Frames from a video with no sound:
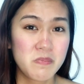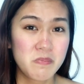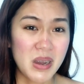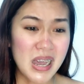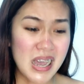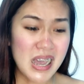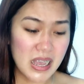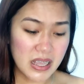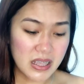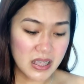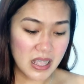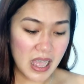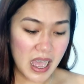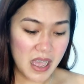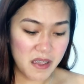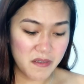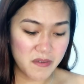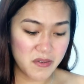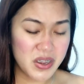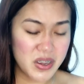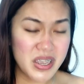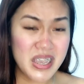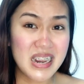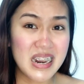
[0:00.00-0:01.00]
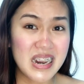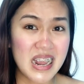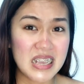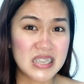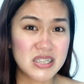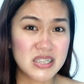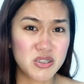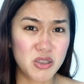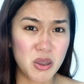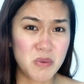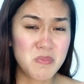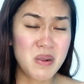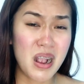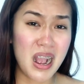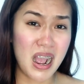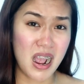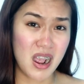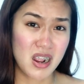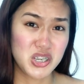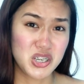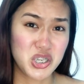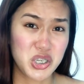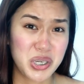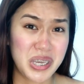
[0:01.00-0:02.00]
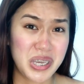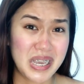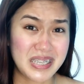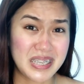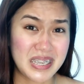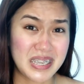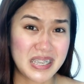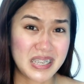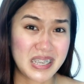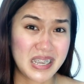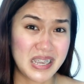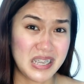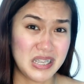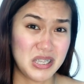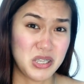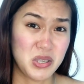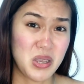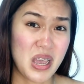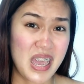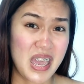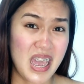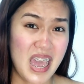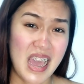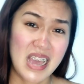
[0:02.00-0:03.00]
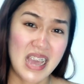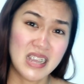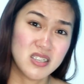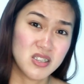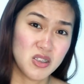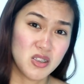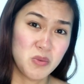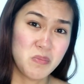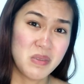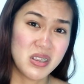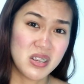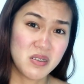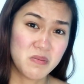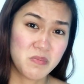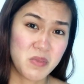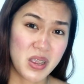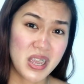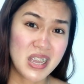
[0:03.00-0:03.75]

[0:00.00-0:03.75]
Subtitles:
But I realized sobrang harsh niya sa skin, so I had so many